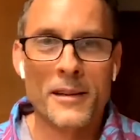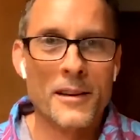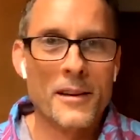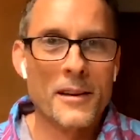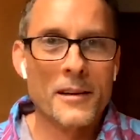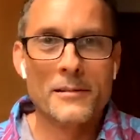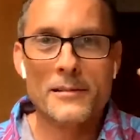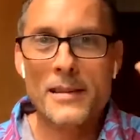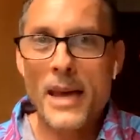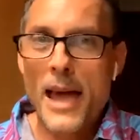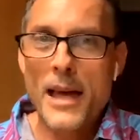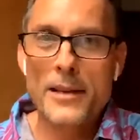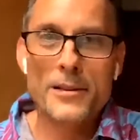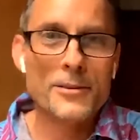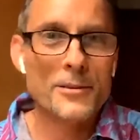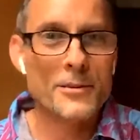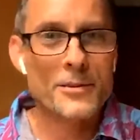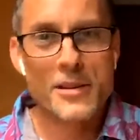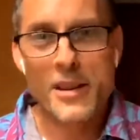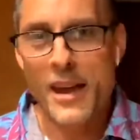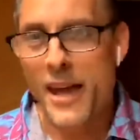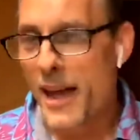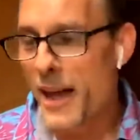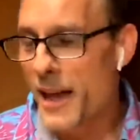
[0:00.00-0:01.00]
Daniel
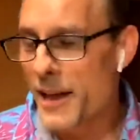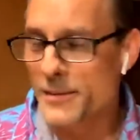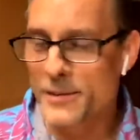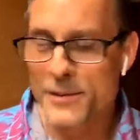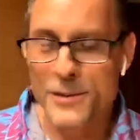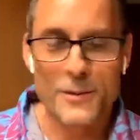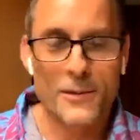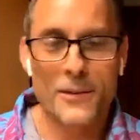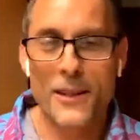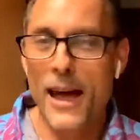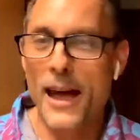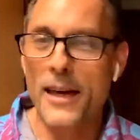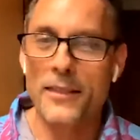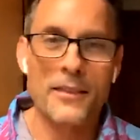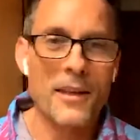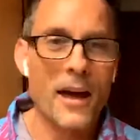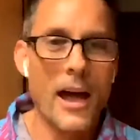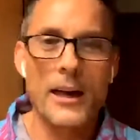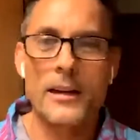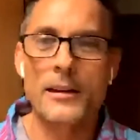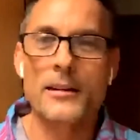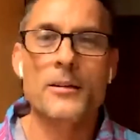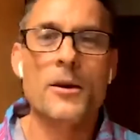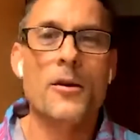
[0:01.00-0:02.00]
J to Latin. I
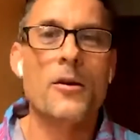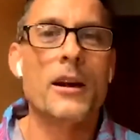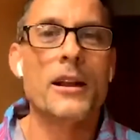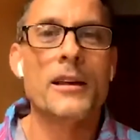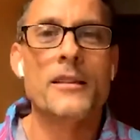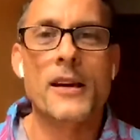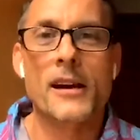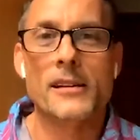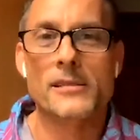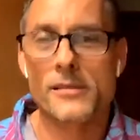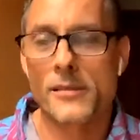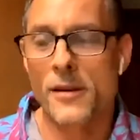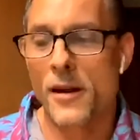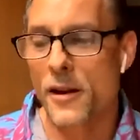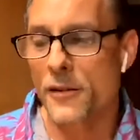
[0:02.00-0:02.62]
didn't know any of that stuff.